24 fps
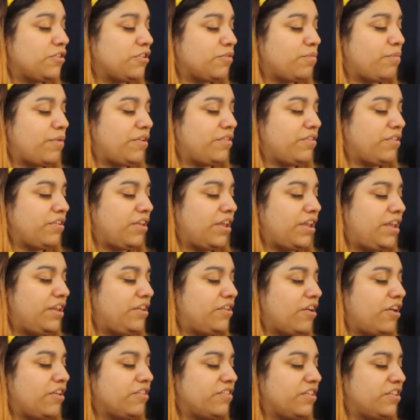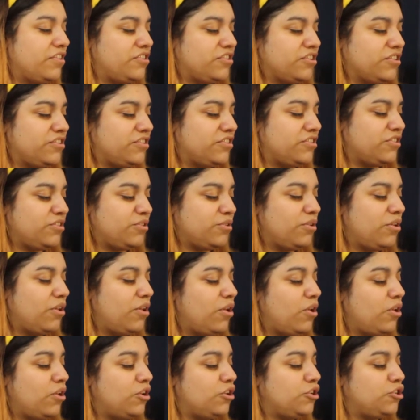expression that he does. It's just
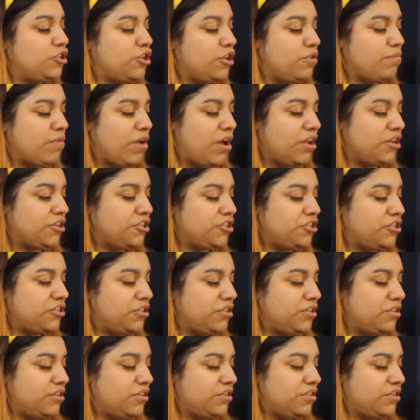too much.